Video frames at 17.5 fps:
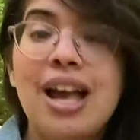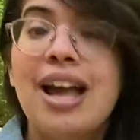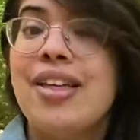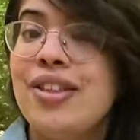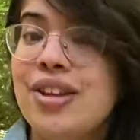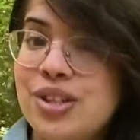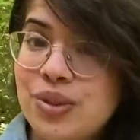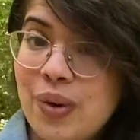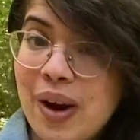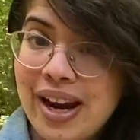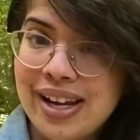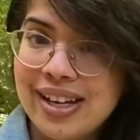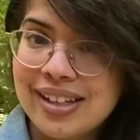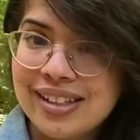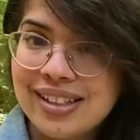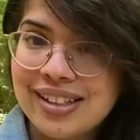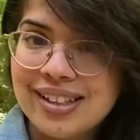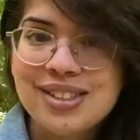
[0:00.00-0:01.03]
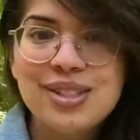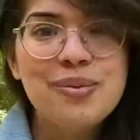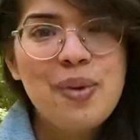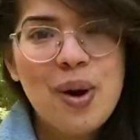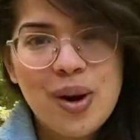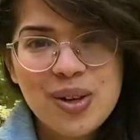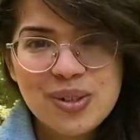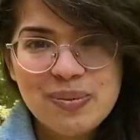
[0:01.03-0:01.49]
That's right,
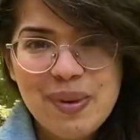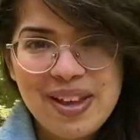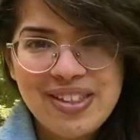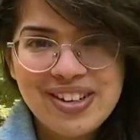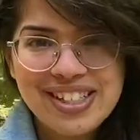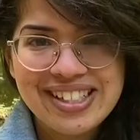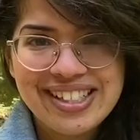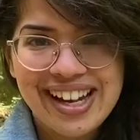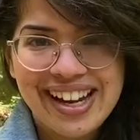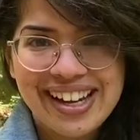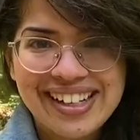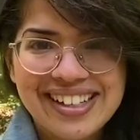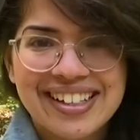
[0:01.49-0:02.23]
tomorrow's Mother's Day.